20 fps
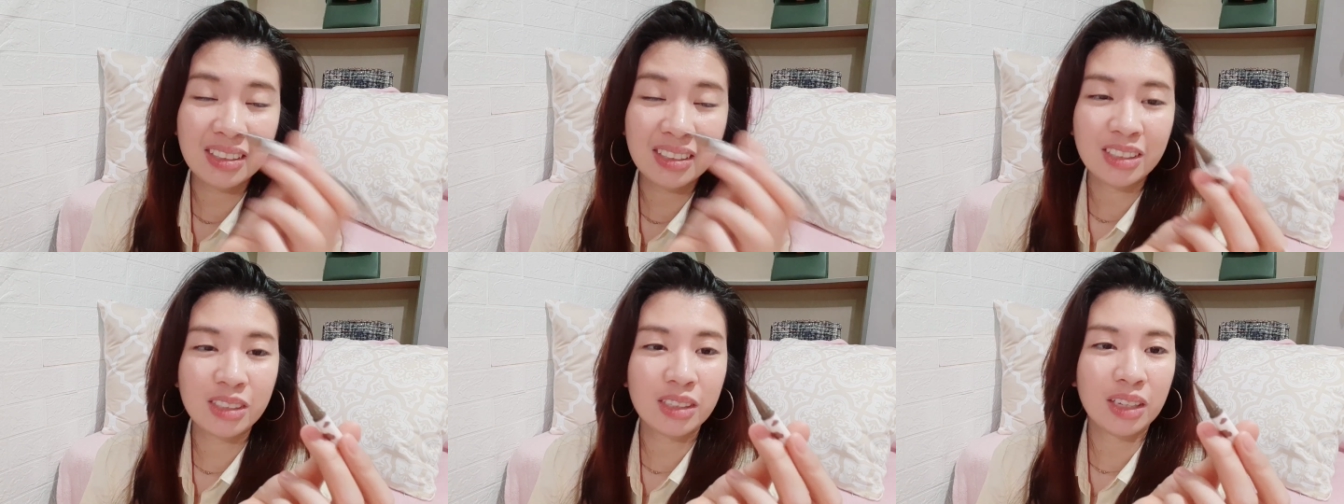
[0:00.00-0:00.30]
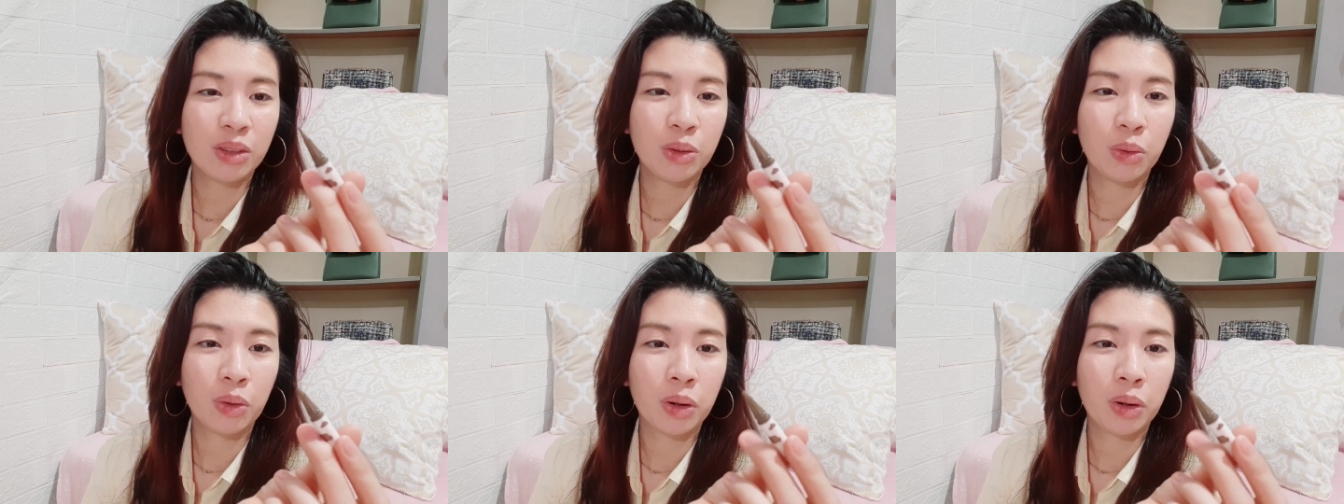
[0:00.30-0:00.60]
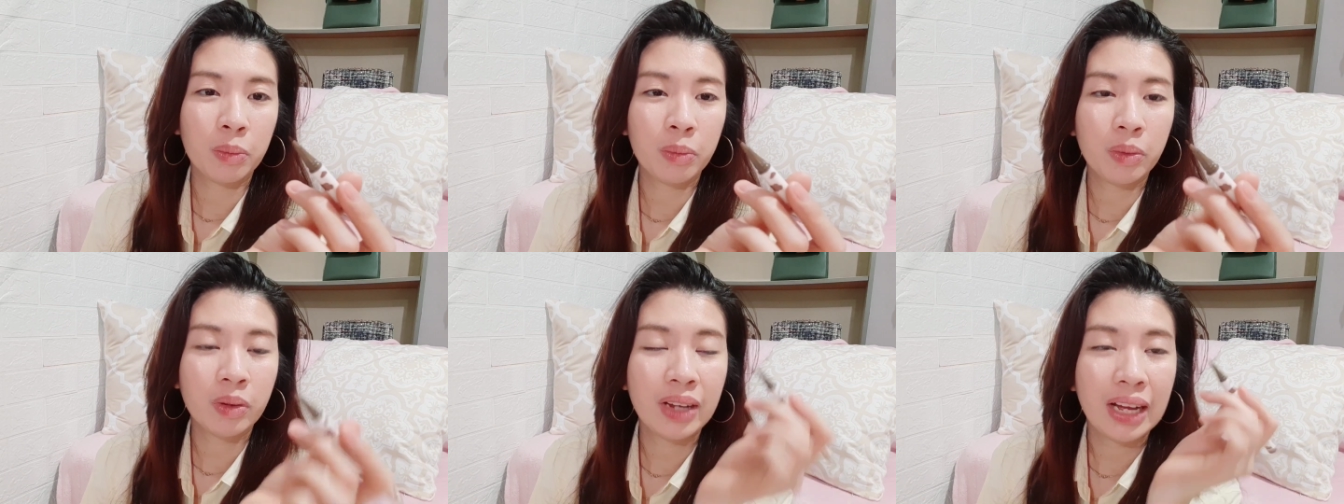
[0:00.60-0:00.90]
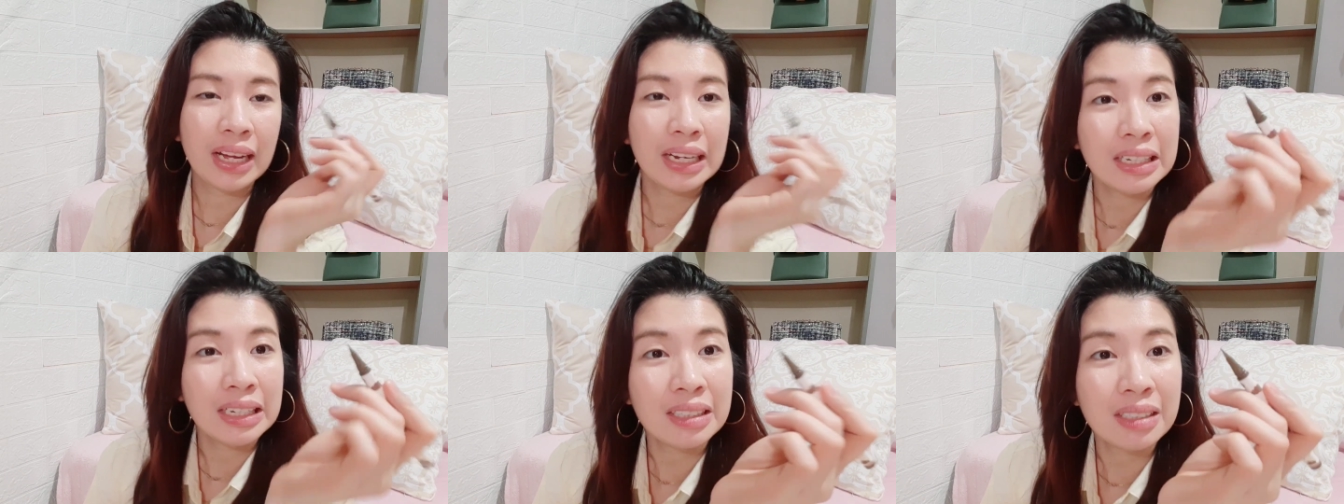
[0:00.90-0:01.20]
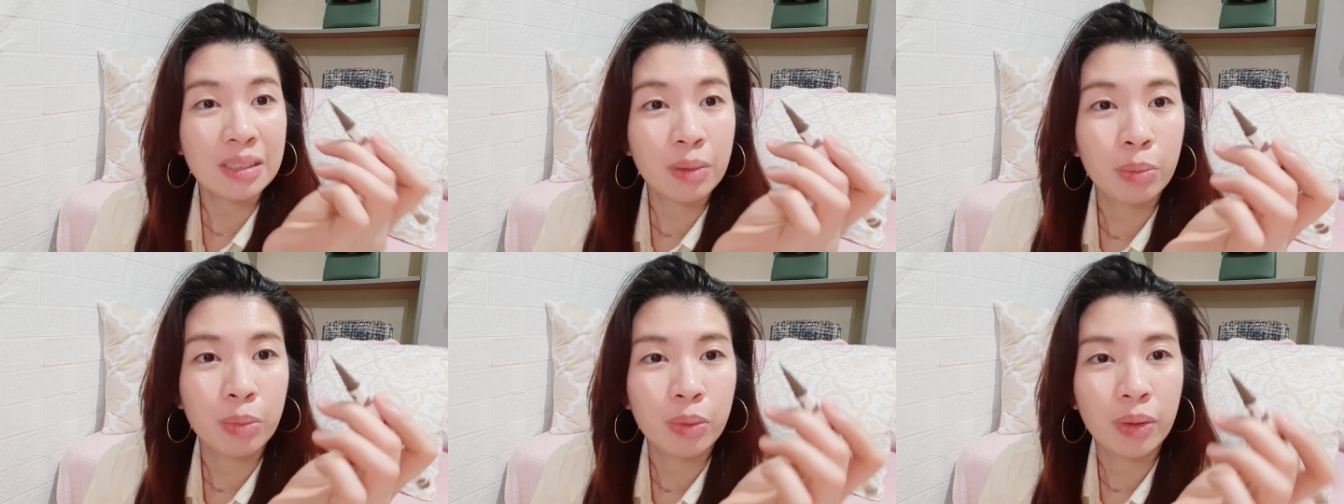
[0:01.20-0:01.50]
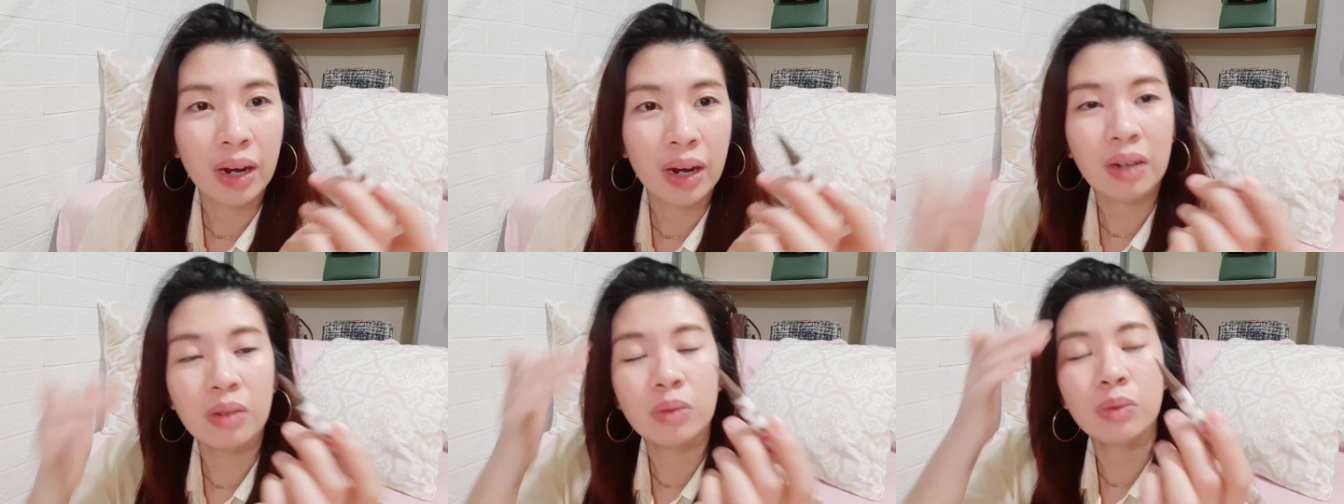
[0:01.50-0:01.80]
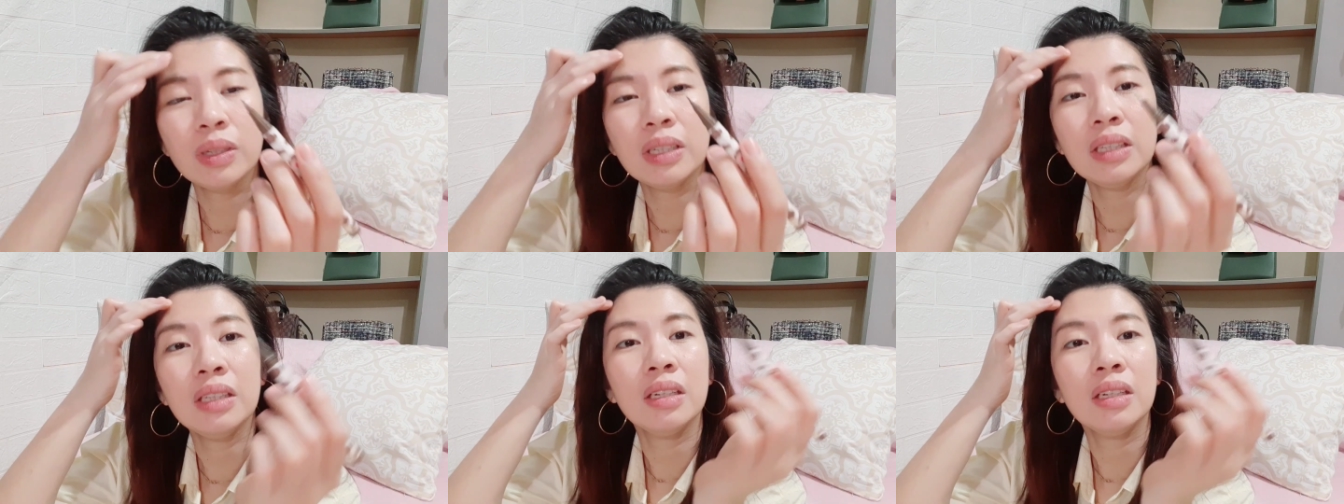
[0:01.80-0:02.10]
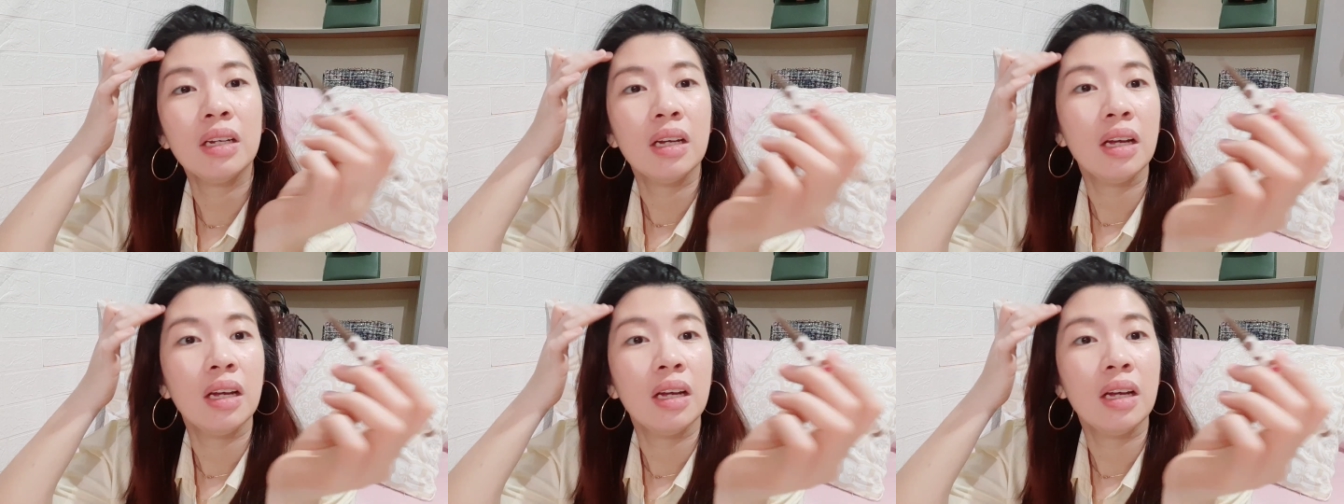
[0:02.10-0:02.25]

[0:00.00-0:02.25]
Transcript: It's adorable and it's a brown one.